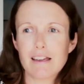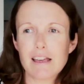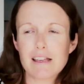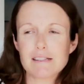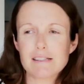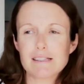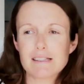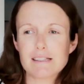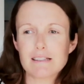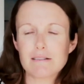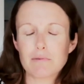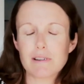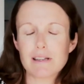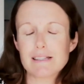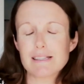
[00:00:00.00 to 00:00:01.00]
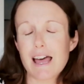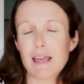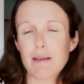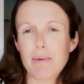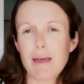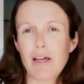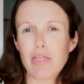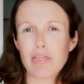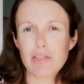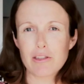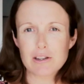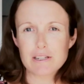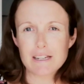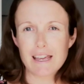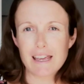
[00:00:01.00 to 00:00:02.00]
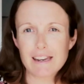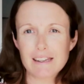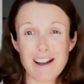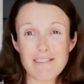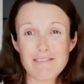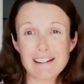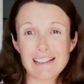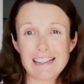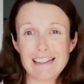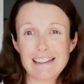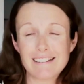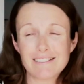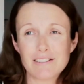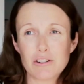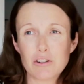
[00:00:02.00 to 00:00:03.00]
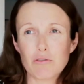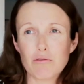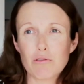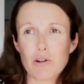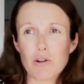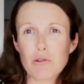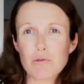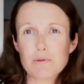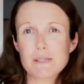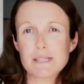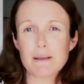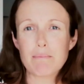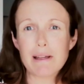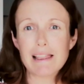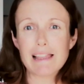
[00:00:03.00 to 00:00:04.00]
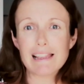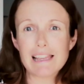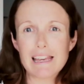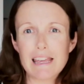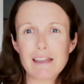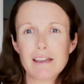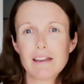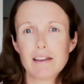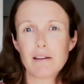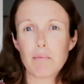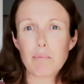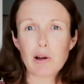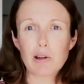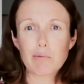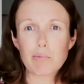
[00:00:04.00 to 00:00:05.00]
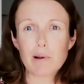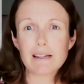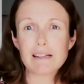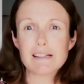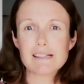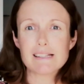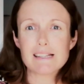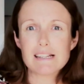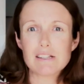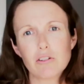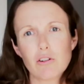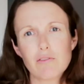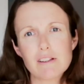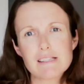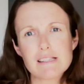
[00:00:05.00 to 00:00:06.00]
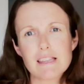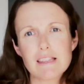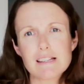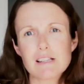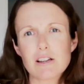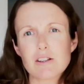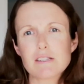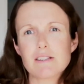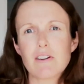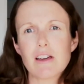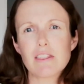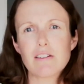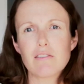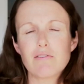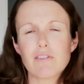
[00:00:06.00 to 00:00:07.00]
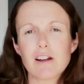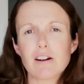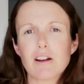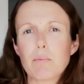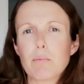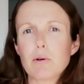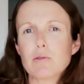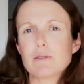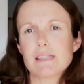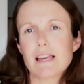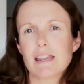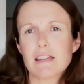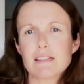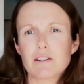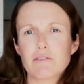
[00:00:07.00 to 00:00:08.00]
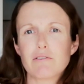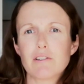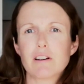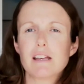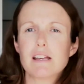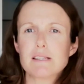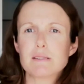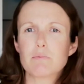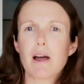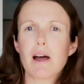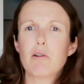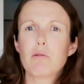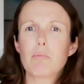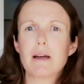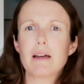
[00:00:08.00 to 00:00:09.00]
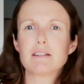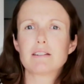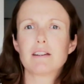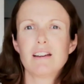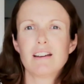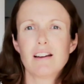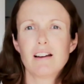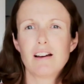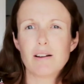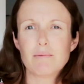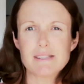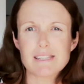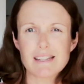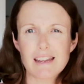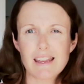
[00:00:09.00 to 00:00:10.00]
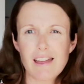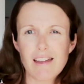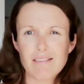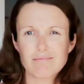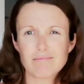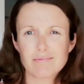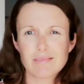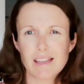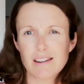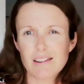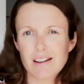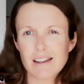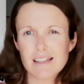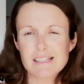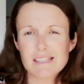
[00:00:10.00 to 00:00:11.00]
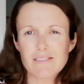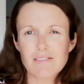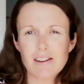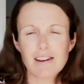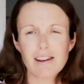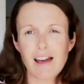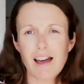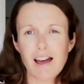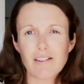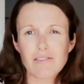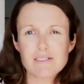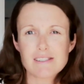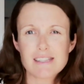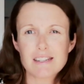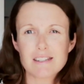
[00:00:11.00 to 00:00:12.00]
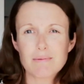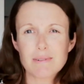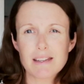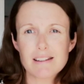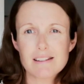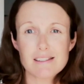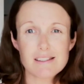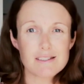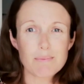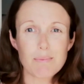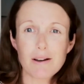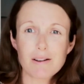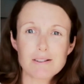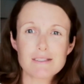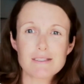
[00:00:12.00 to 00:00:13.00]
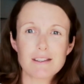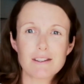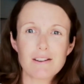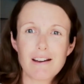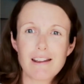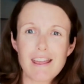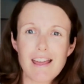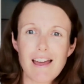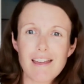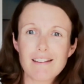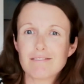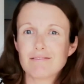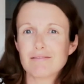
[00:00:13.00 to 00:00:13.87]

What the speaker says: is 8 pound 13. I really grew similarly in both pregnancies. Obviously there's lots of other variables that are different as well, but I'm sitting at 97.5 centimetres as opposed to 98